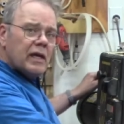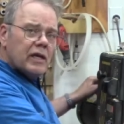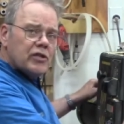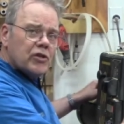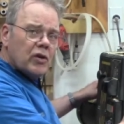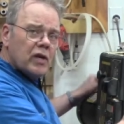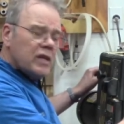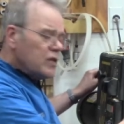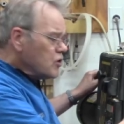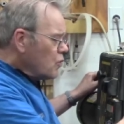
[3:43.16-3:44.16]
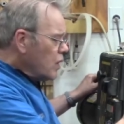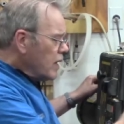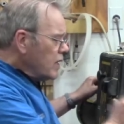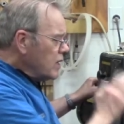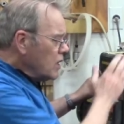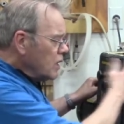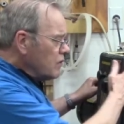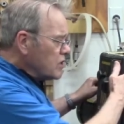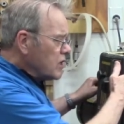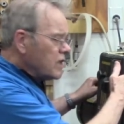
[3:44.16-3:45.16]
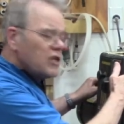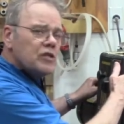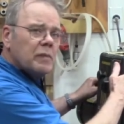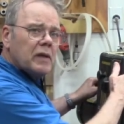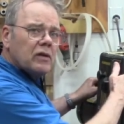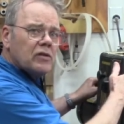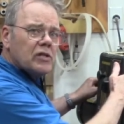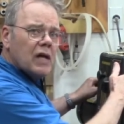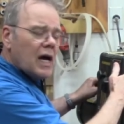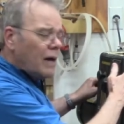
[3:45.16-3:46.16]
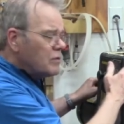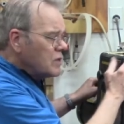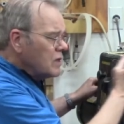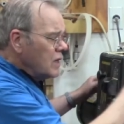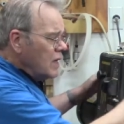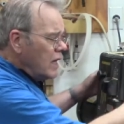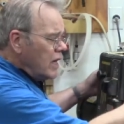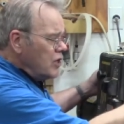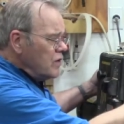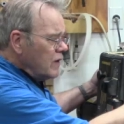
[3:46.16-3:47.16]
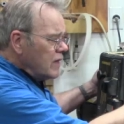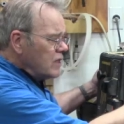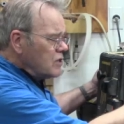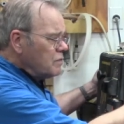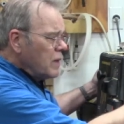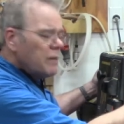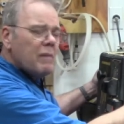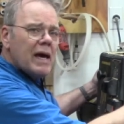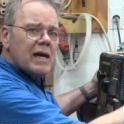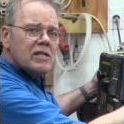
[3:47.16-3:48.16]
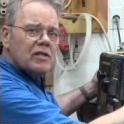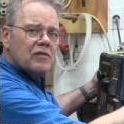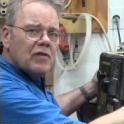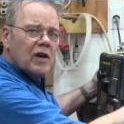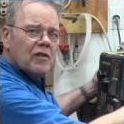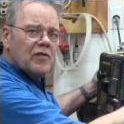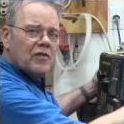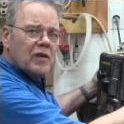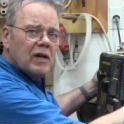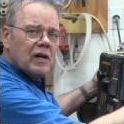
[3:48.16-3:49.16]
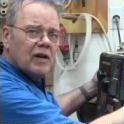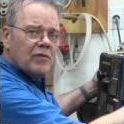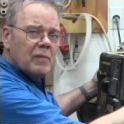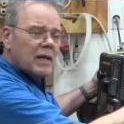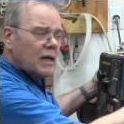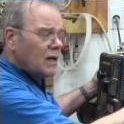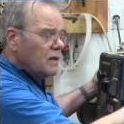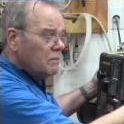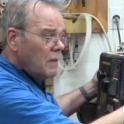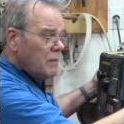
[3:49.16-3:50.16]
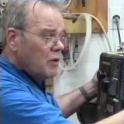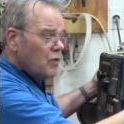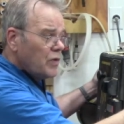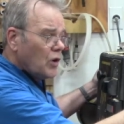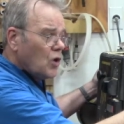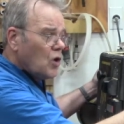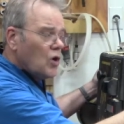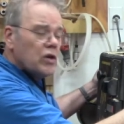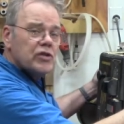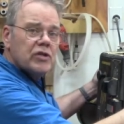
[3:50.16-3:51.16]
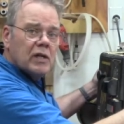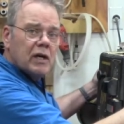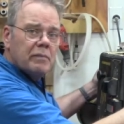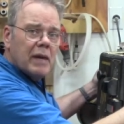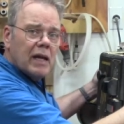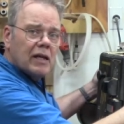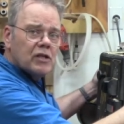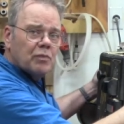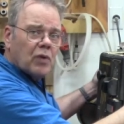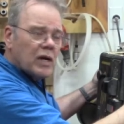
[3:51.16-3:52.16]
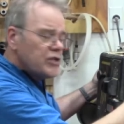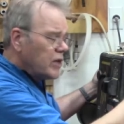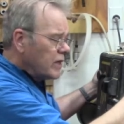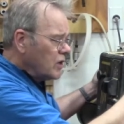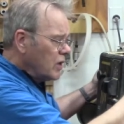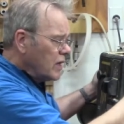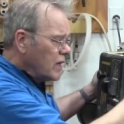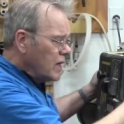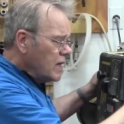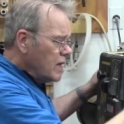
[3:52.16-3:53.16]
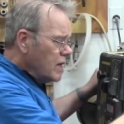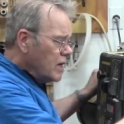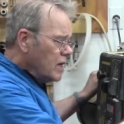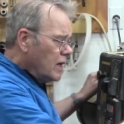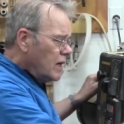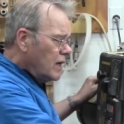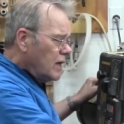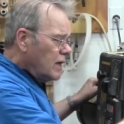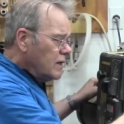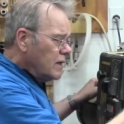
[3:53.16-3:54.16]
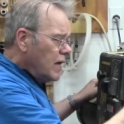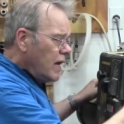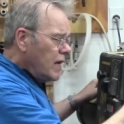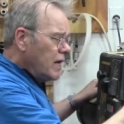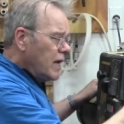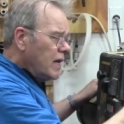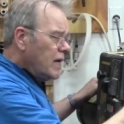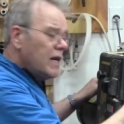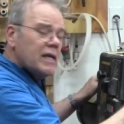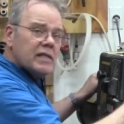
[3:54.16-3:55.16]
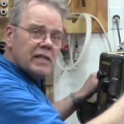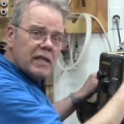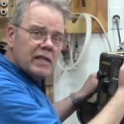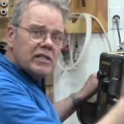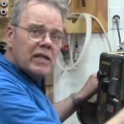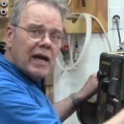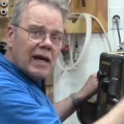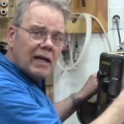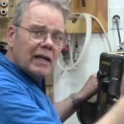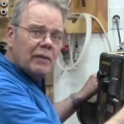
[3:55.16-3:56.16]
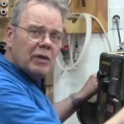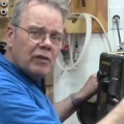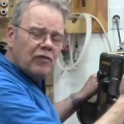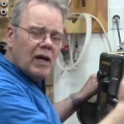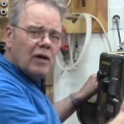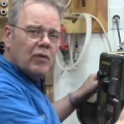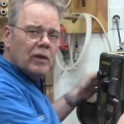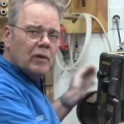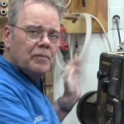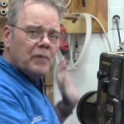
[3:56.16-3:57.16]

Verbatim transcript: It's turning this way and then all of a sudden the spindle stops. And you've got this big mass of, of of metal, maybe with a large unbalanced project on it, uh, and, and it has a tendency to act like a big flywheel.